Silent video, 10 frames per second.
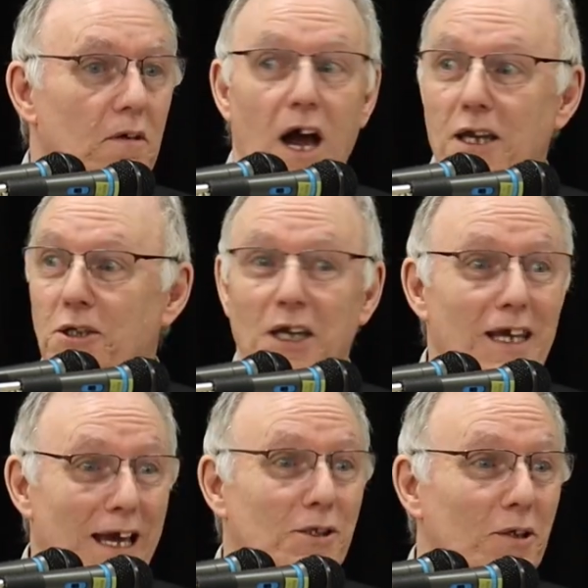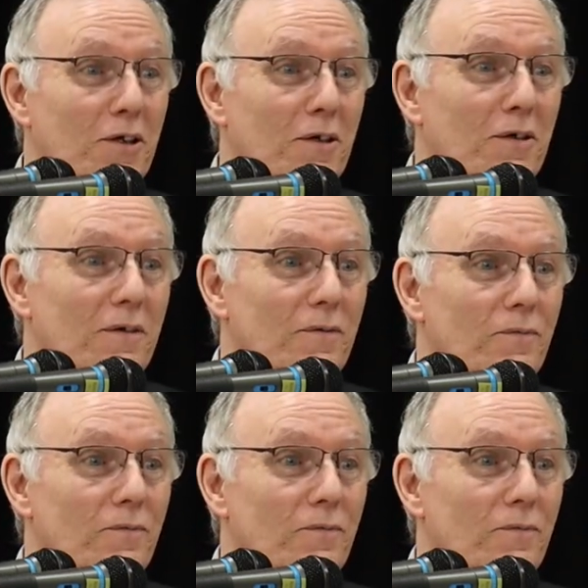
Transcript: I can say yes or no.